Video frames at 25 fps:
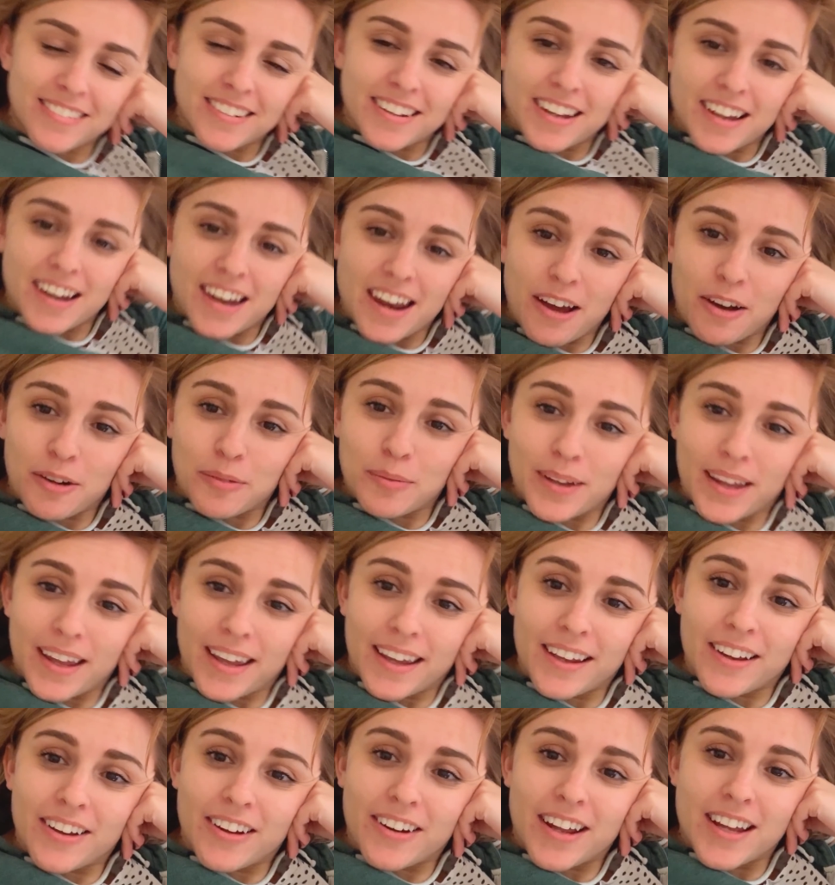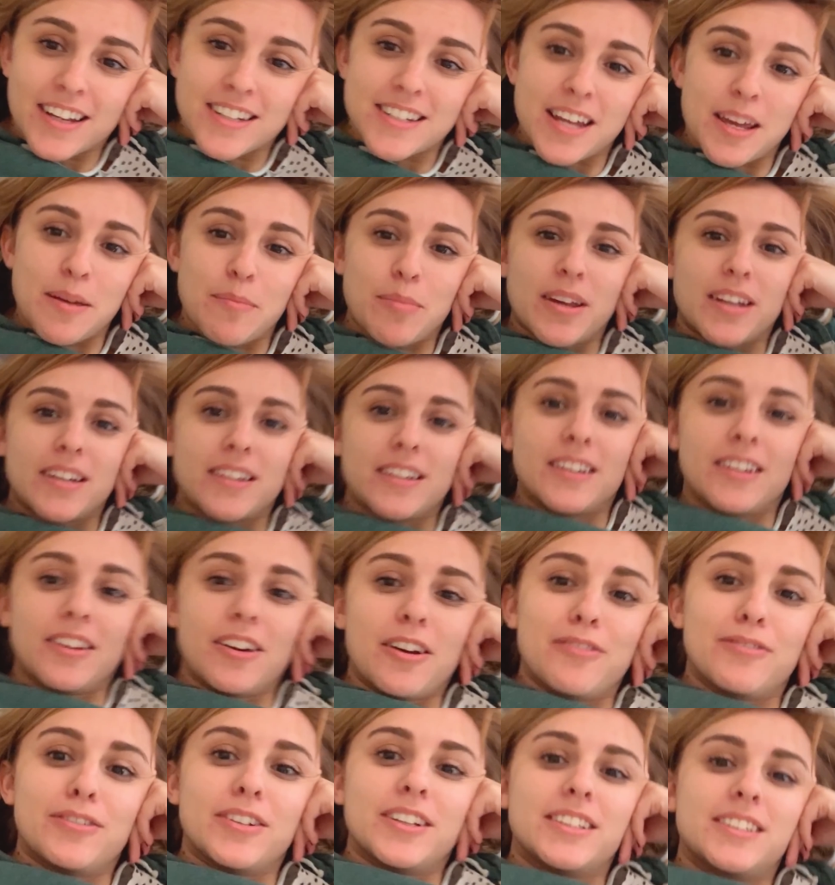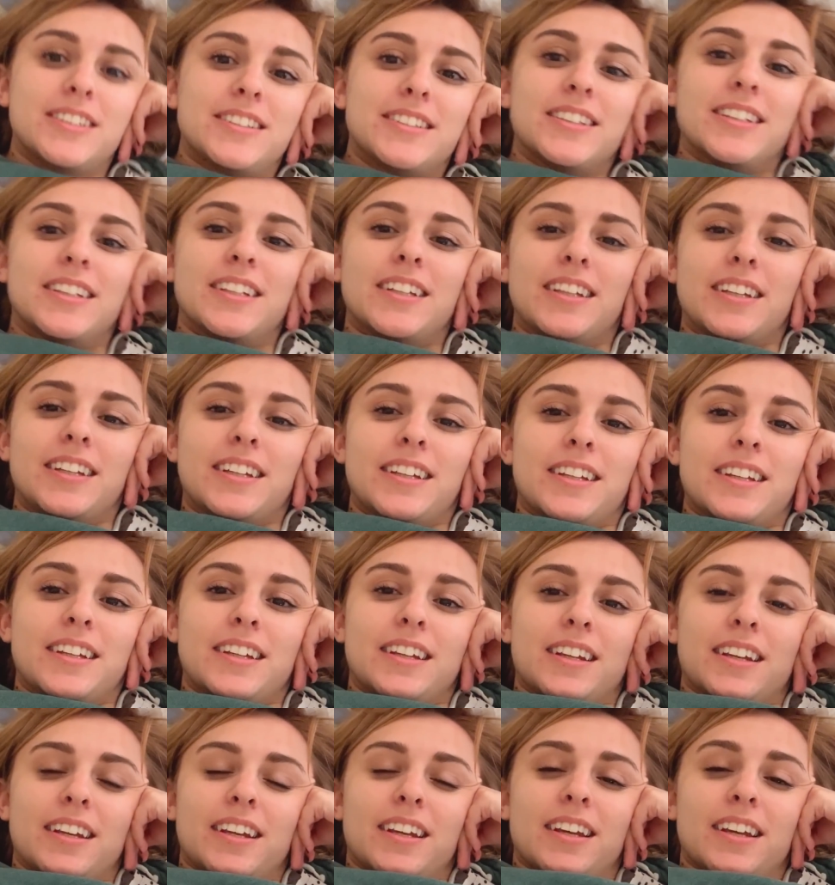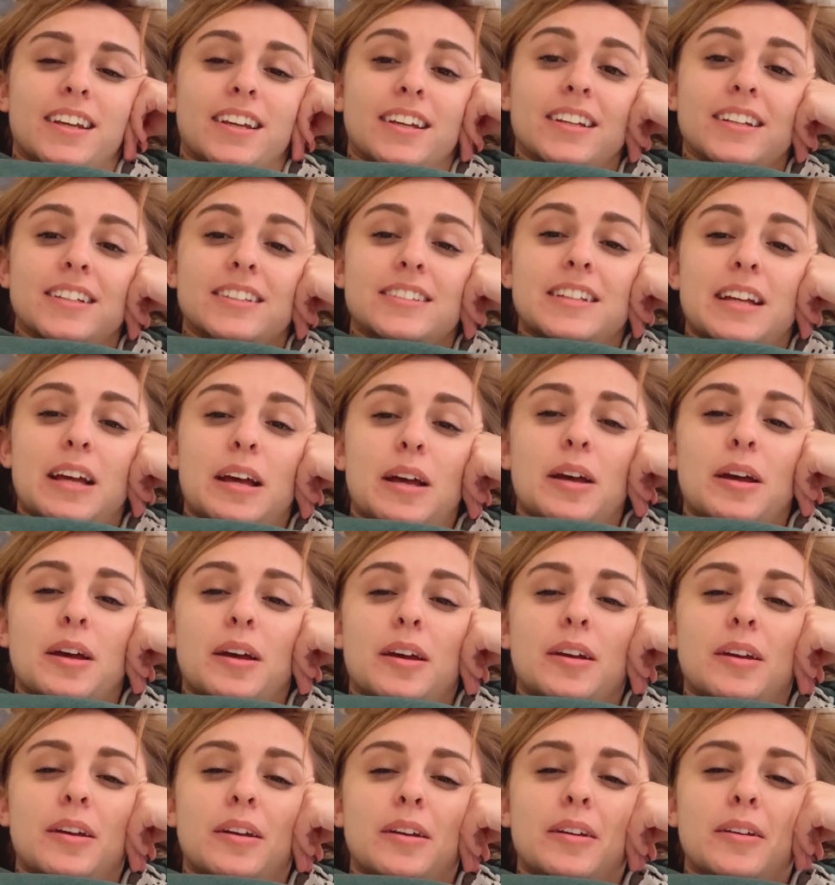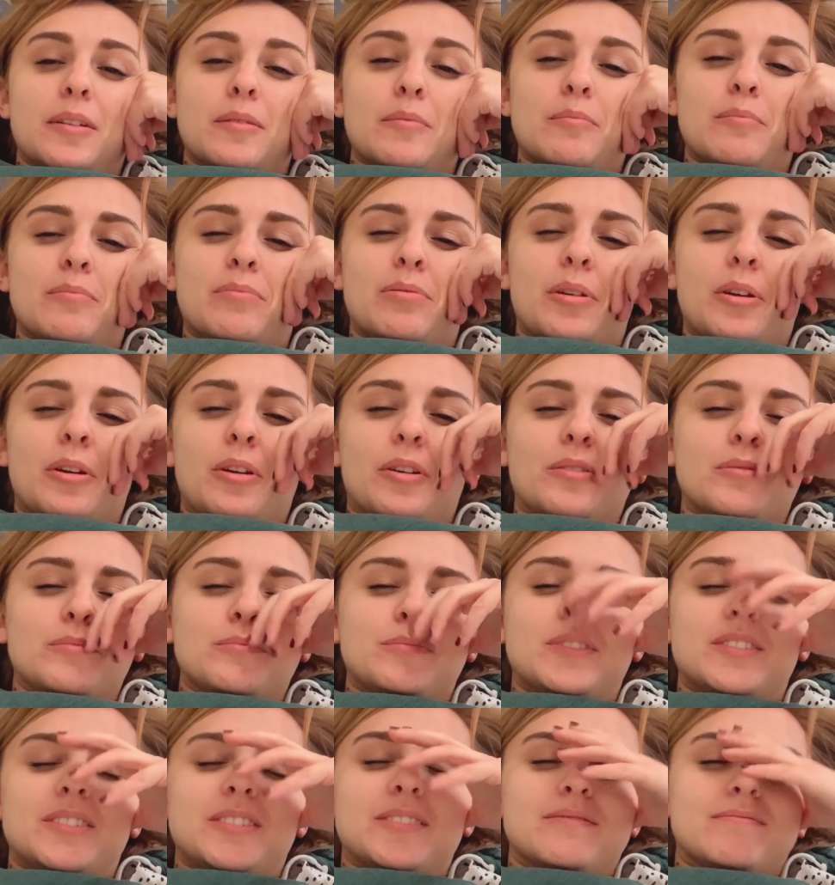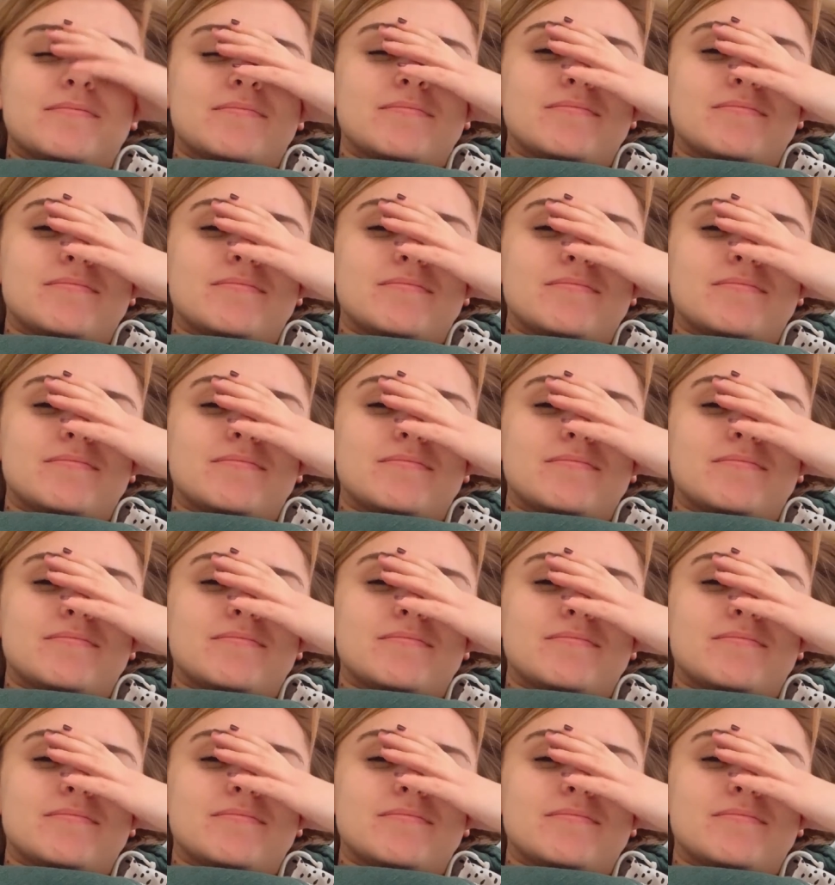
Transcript: And now I'm lying on our day bed in the office, 'cause I'm pooped.